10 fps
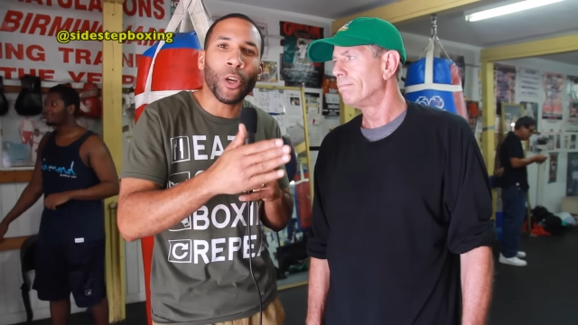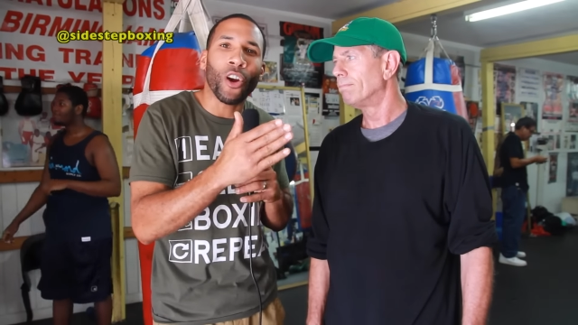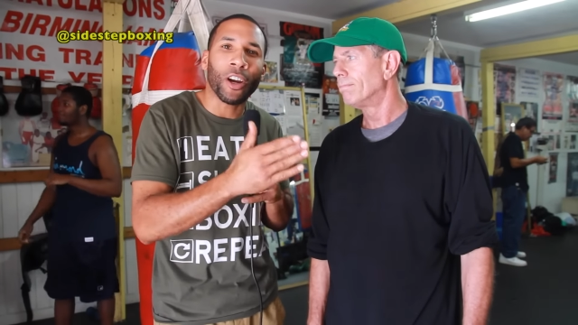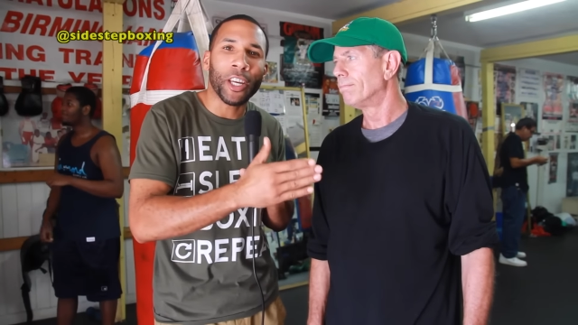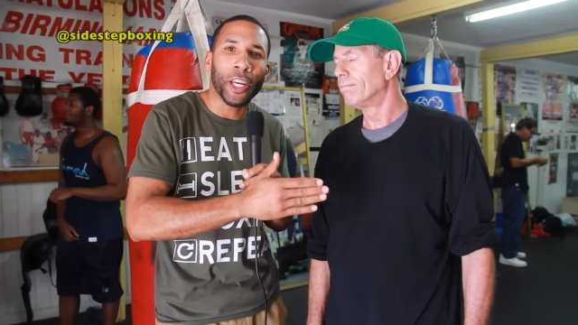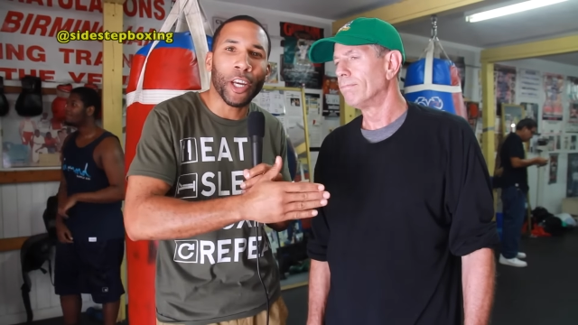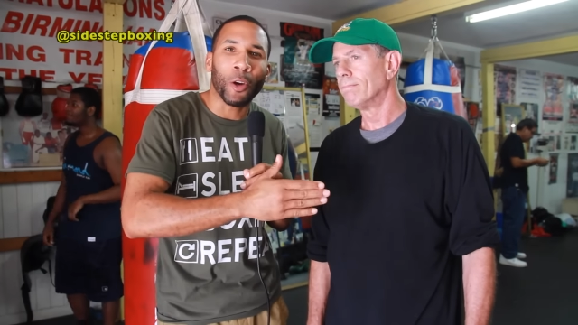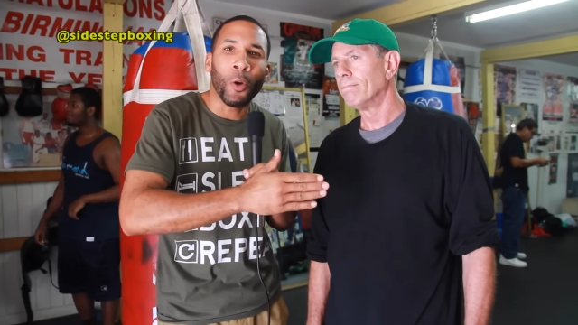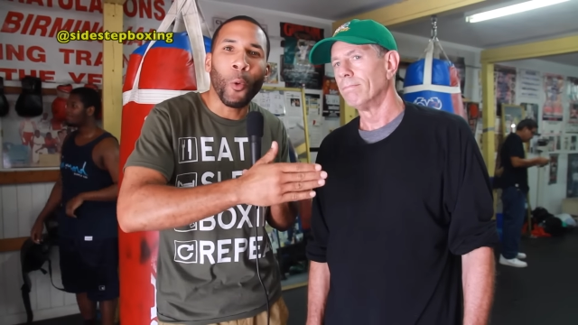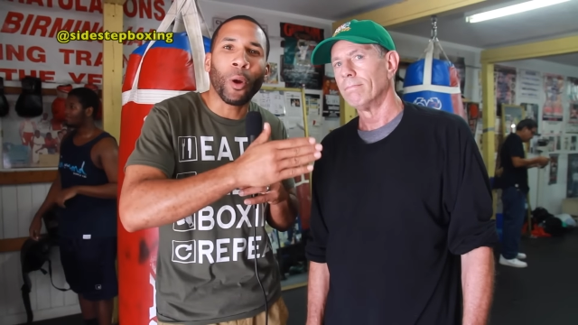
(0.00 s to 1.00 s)
Speaker 1: we are
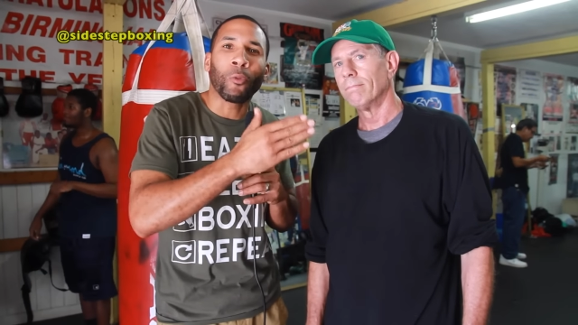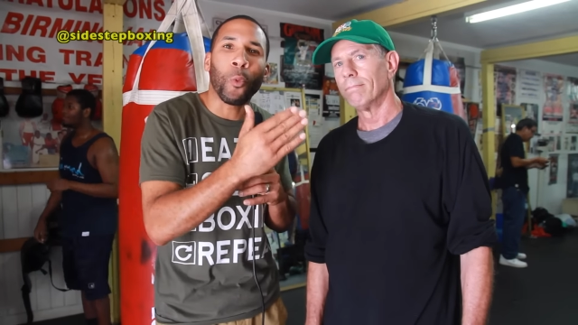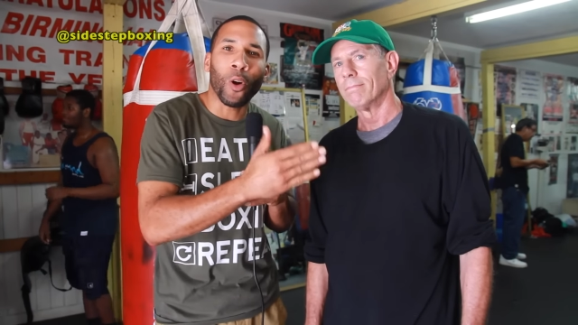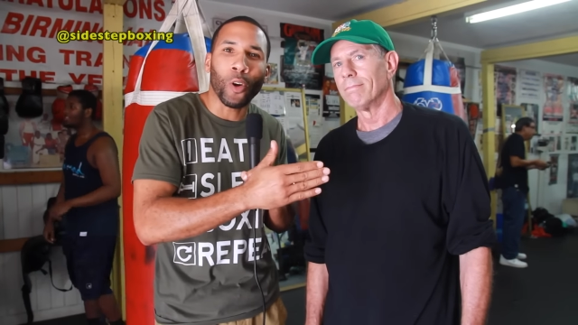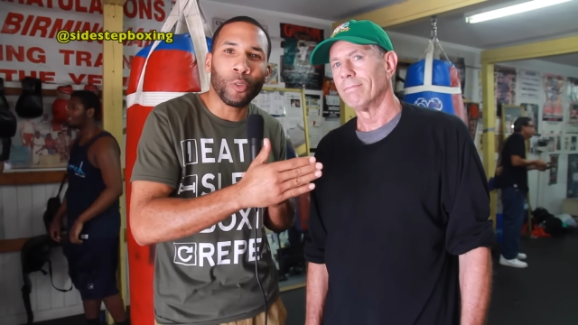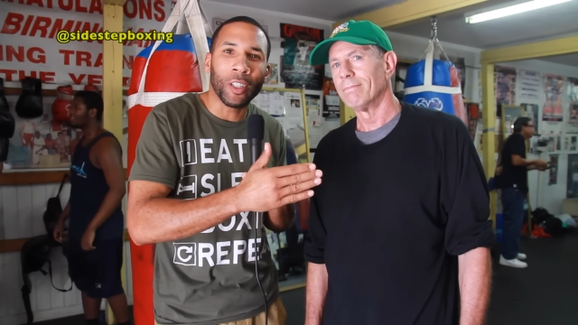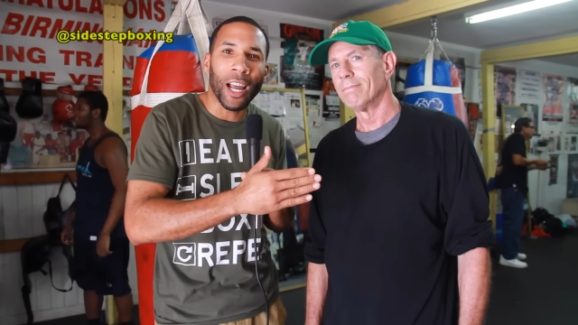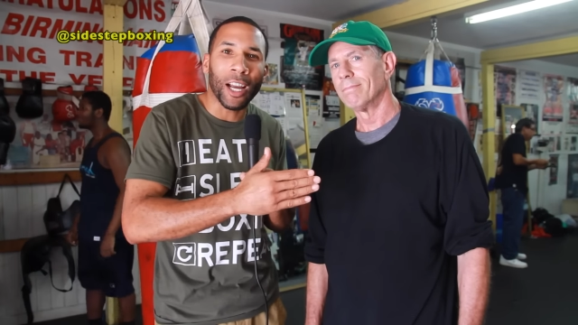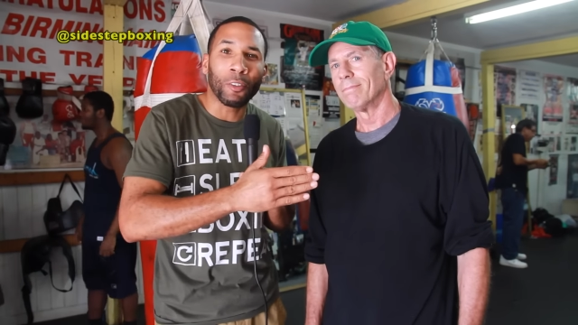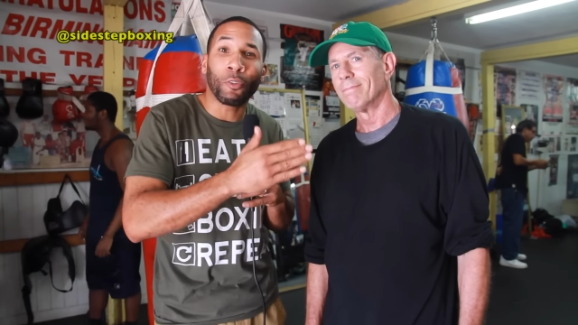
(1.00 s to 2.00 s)
here with
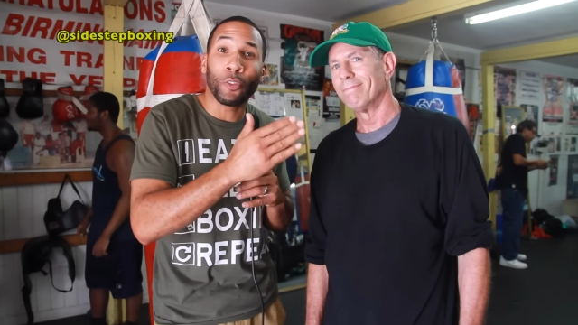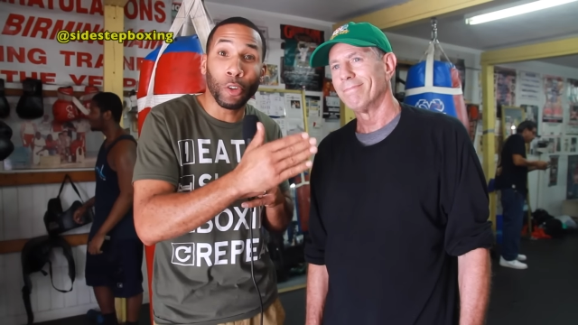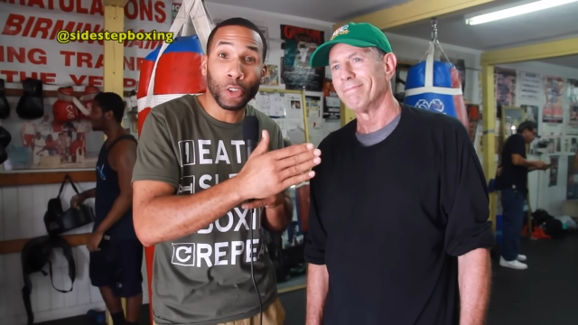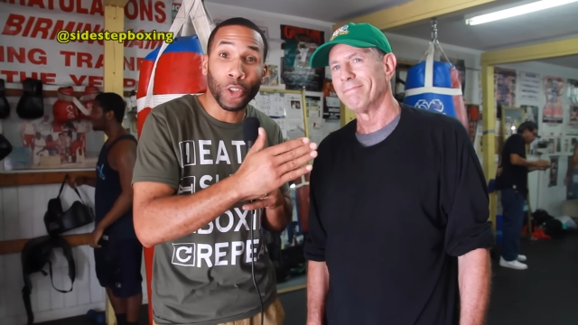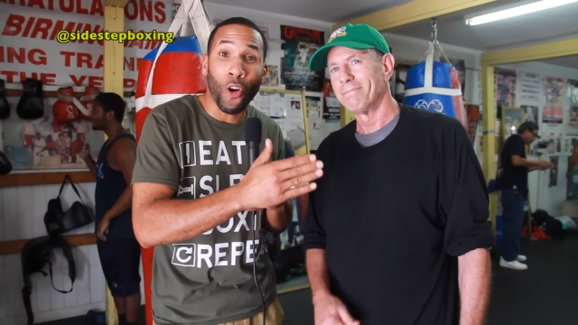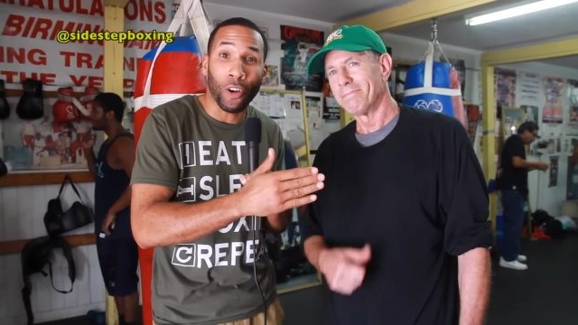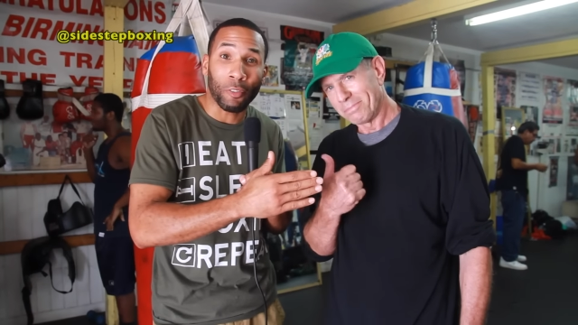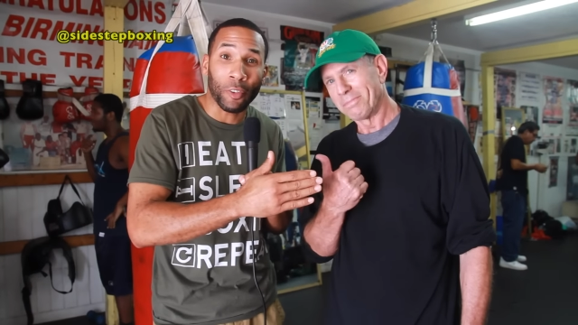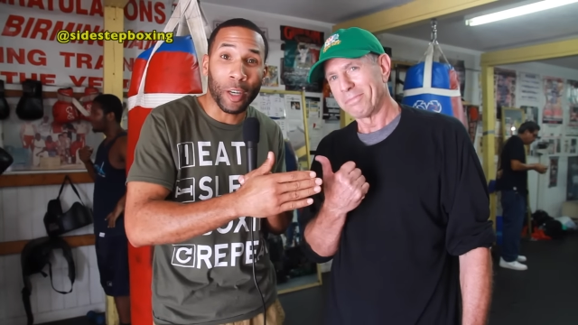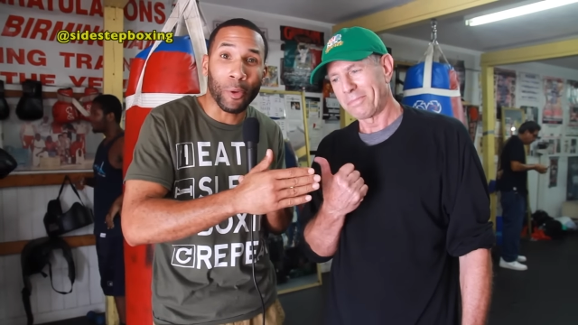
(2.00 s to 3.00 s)
world-renowned future Hall
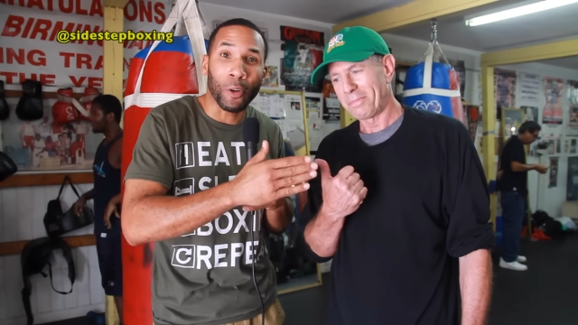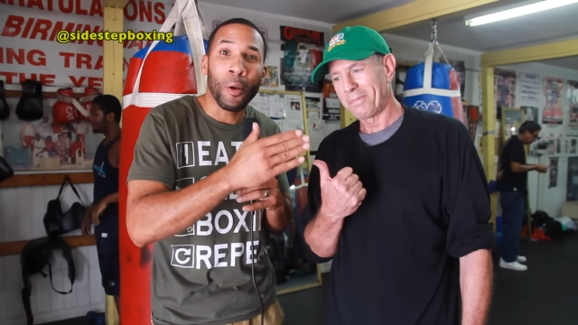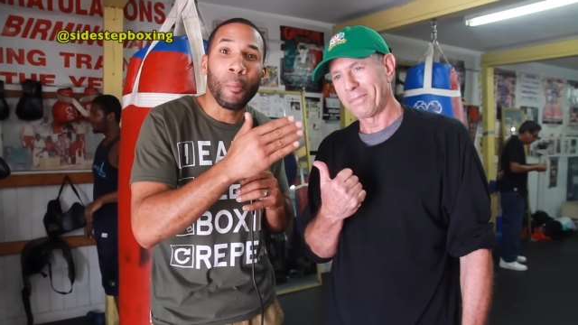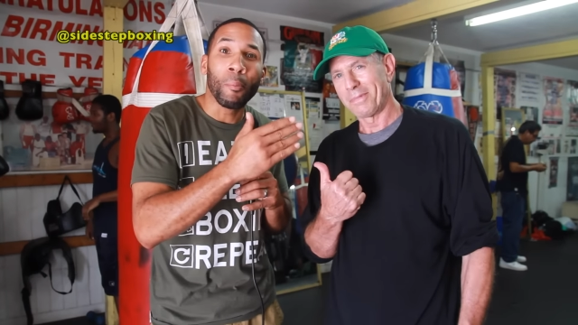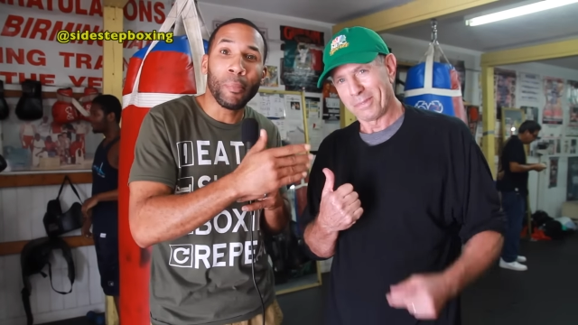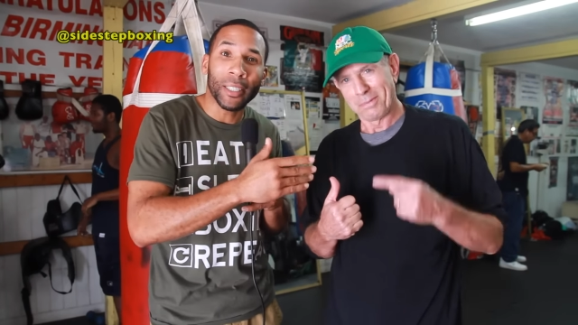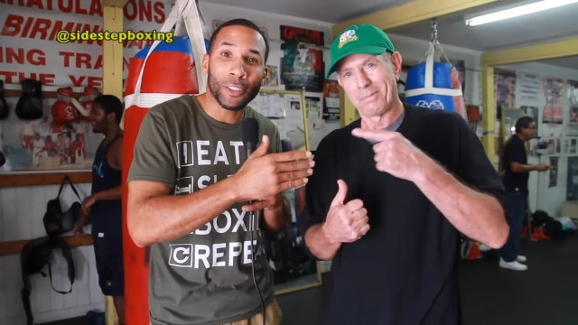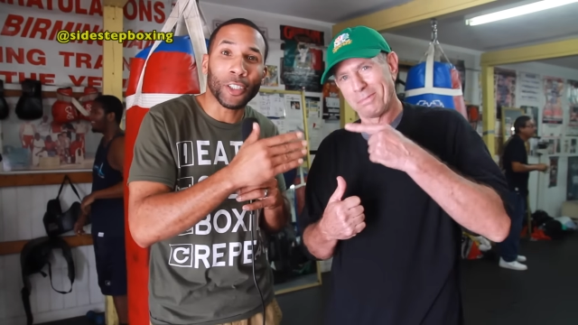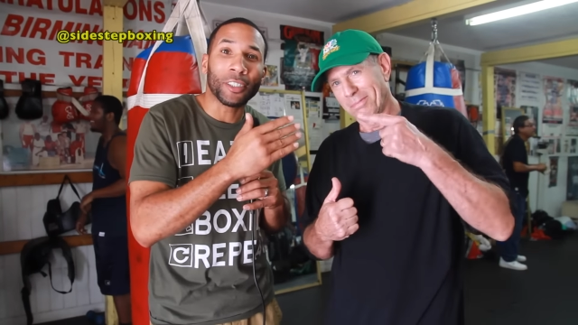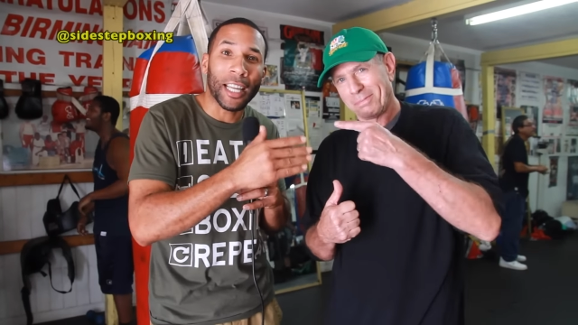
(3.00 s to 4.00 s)
of Famer,
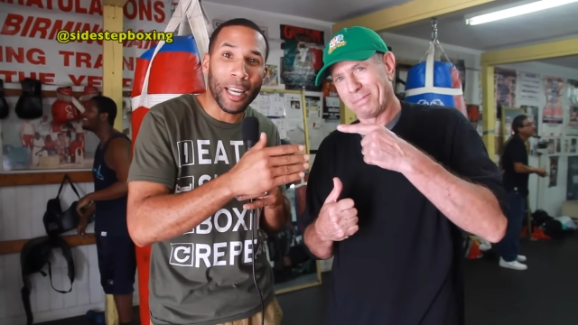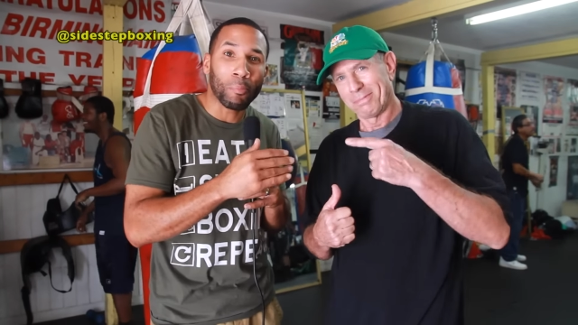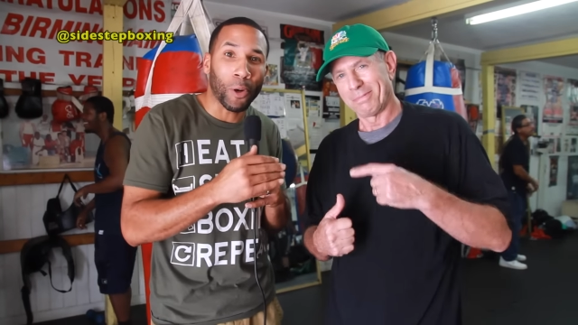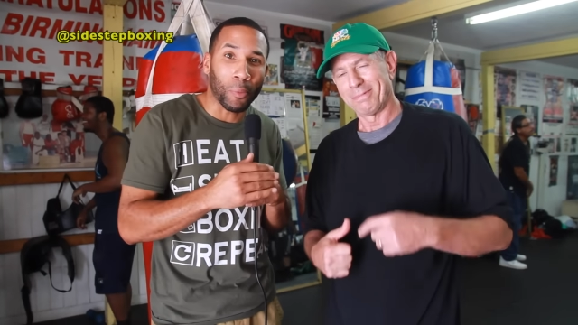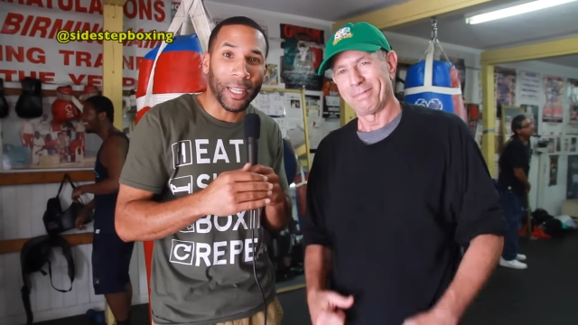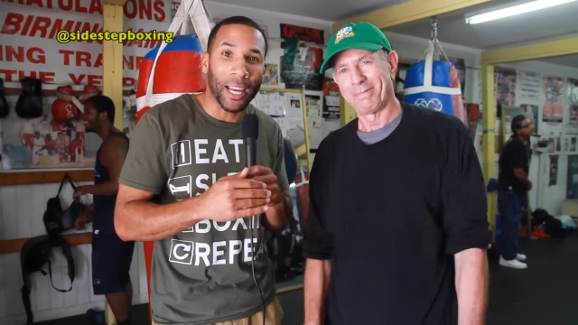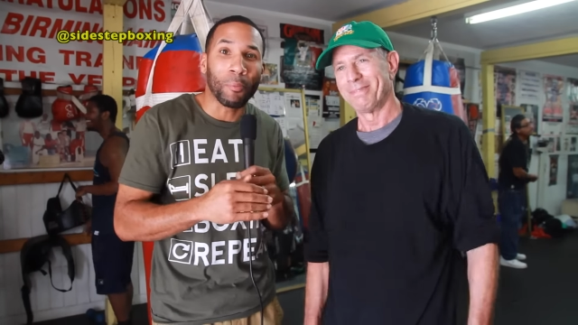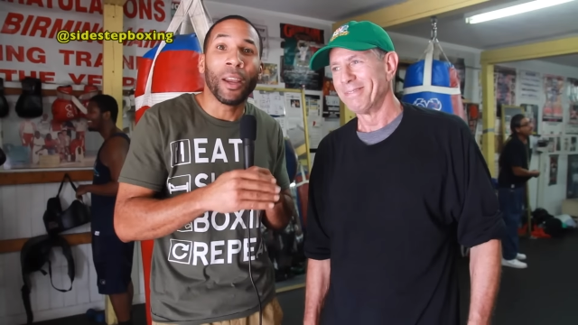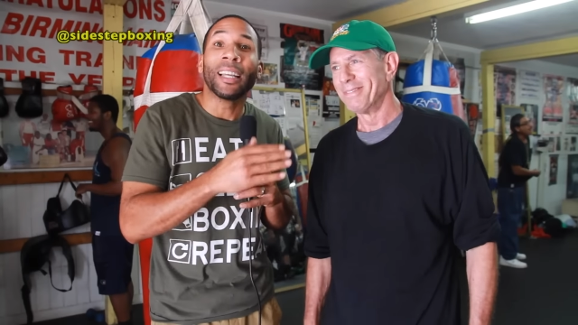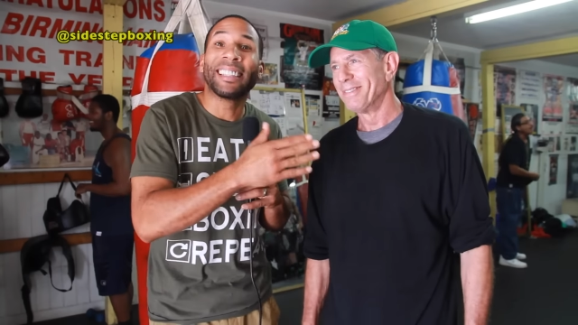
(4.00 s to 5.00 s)
Mister Dan Birmingham.